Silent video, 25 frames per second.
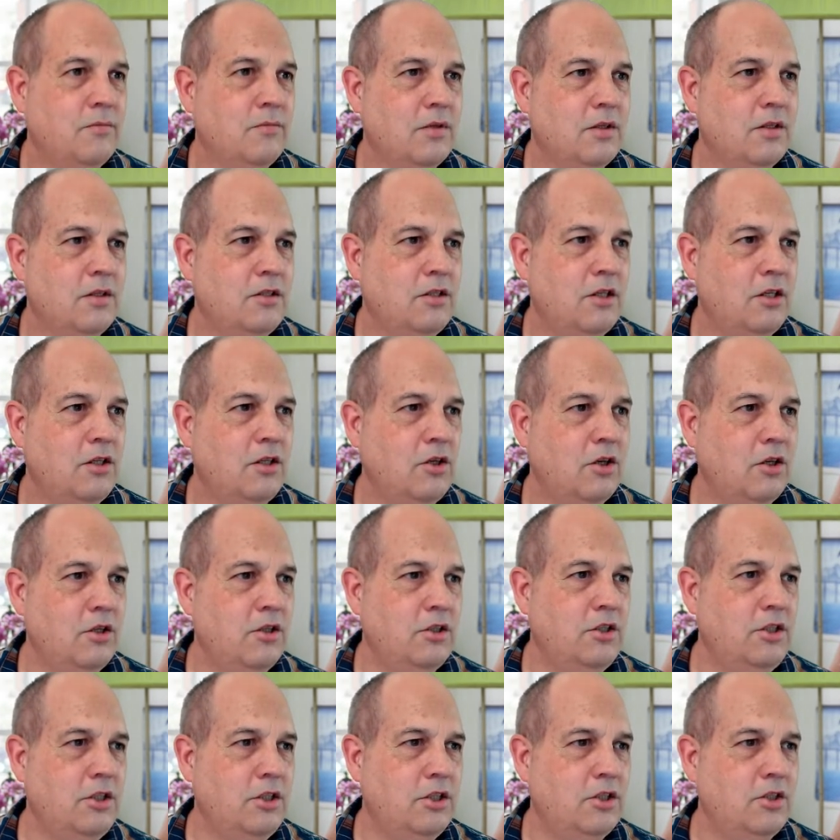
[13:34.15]

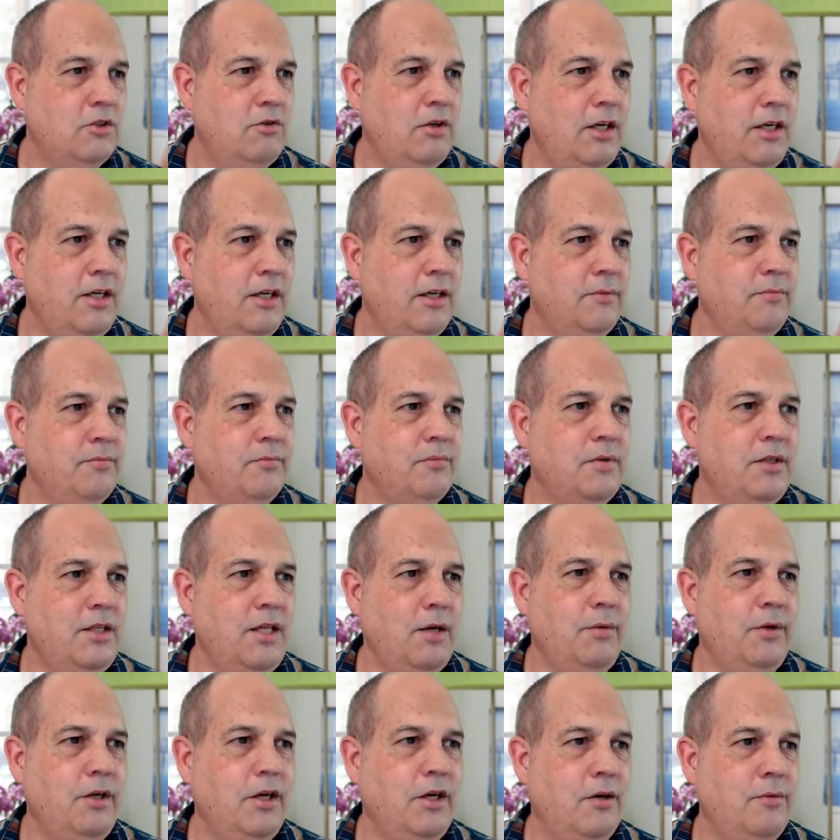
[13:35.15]
psychology Australia, there
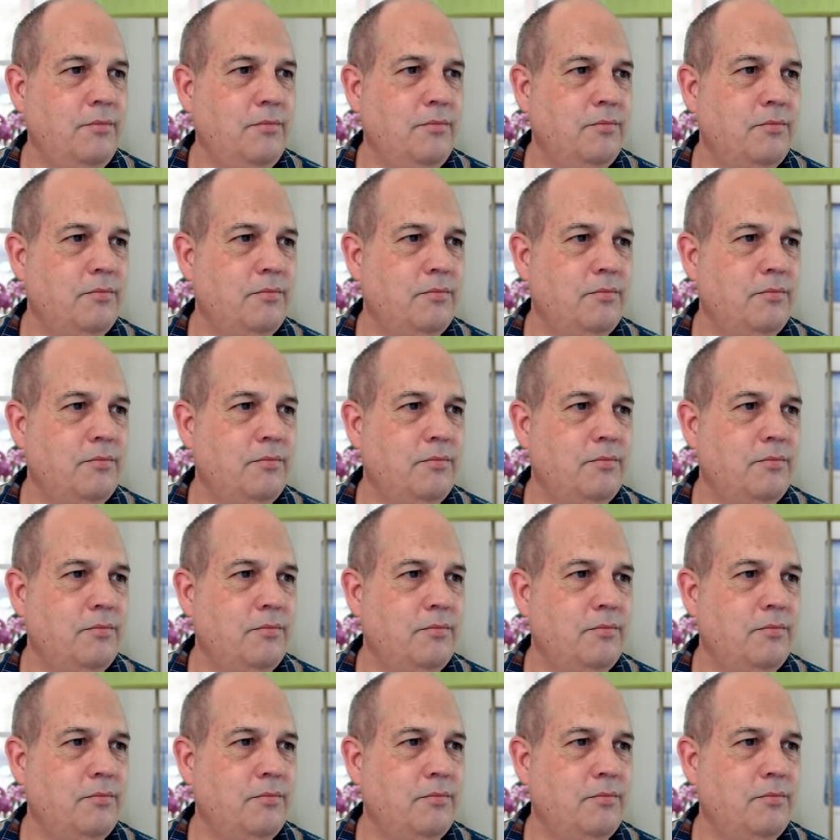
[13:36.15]
we go.